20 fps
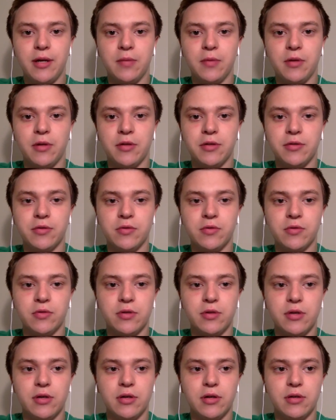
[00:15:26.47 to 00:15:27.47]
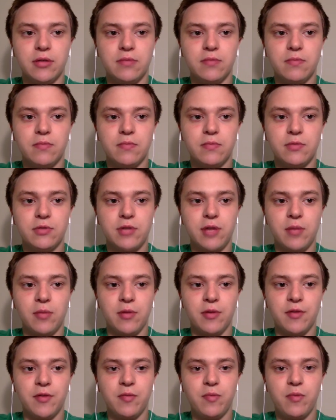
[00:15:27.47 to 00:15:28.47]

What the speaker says: I'm going to do a shameless